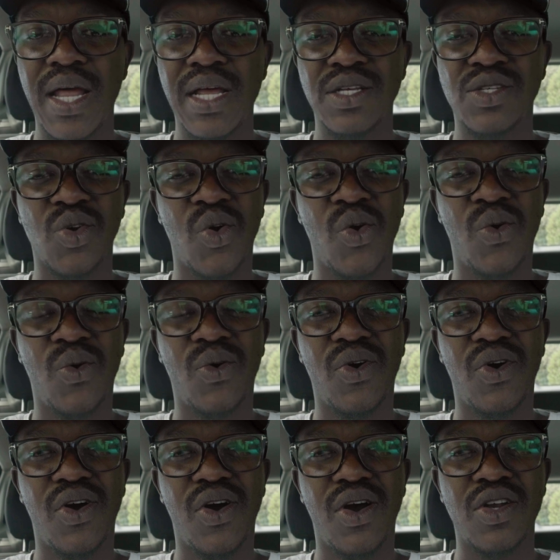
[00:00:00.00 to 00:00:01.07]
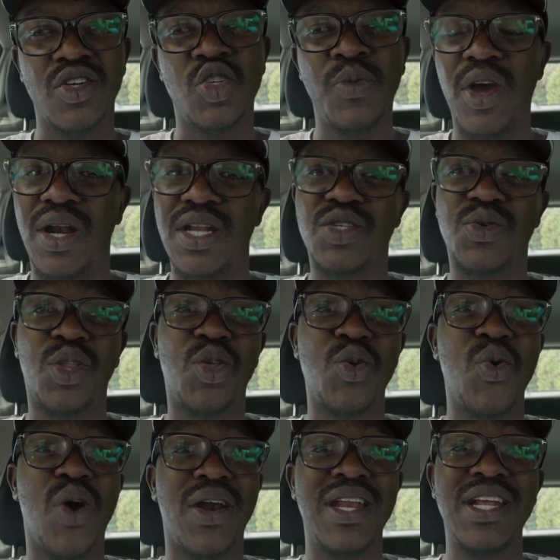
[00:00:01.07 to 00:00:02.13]
So to be honest with
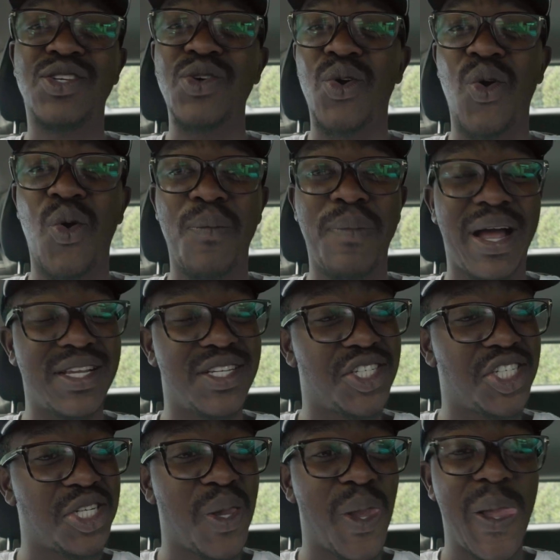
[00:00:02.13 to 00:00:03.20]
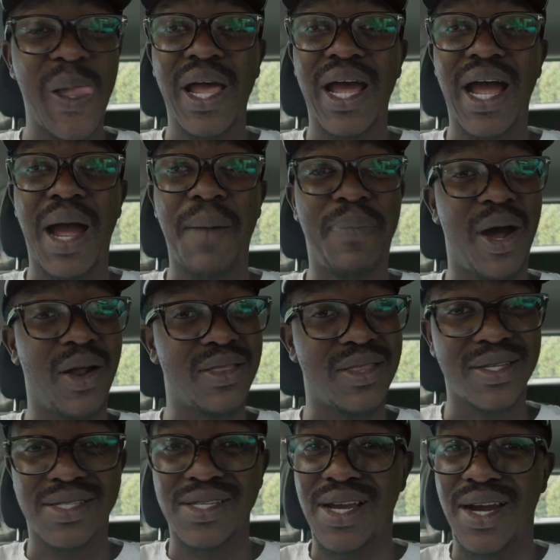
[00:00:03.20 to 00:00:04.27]
you, I really don't know much about
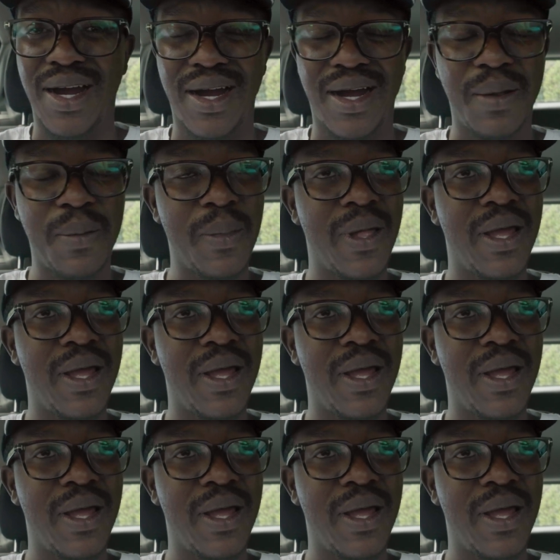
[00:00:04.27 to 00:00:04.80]
this car,